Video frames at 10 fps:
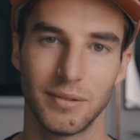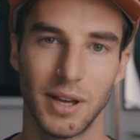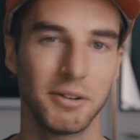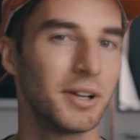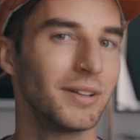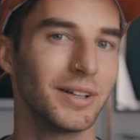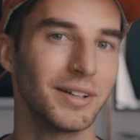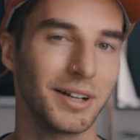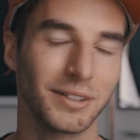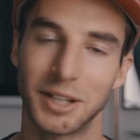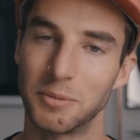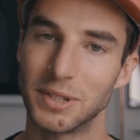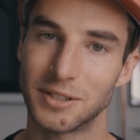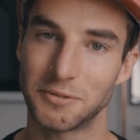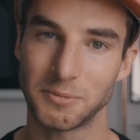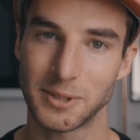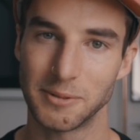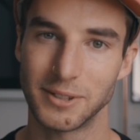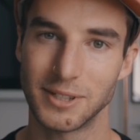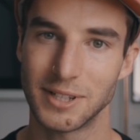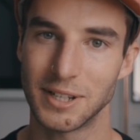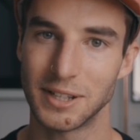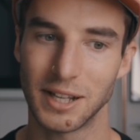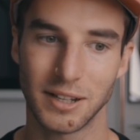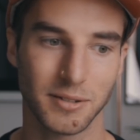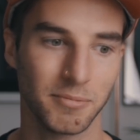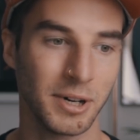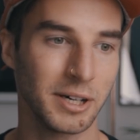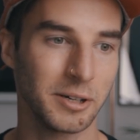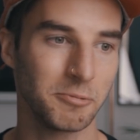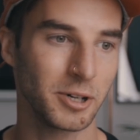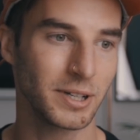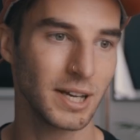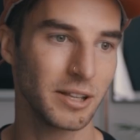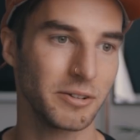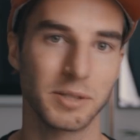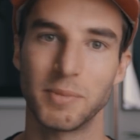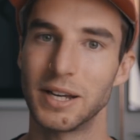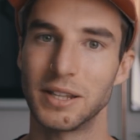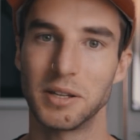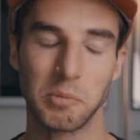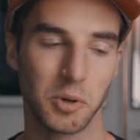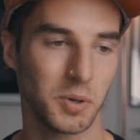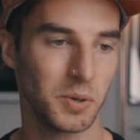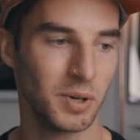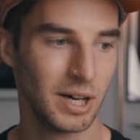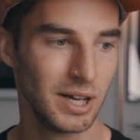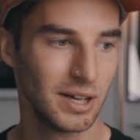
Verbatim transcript: Every now and then I'll get a message from someone saying that my work has either inspired them or